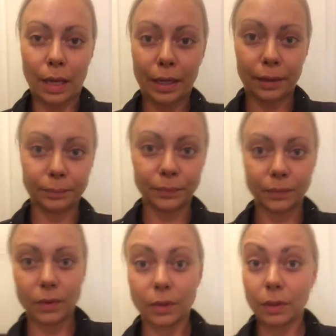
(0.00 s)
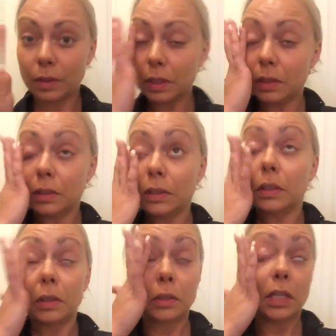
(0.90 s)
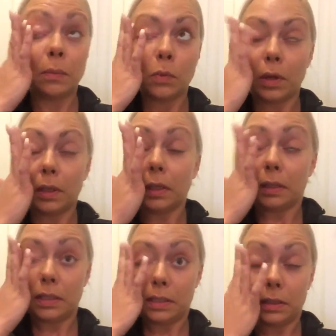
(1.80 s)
um, Team One, uh,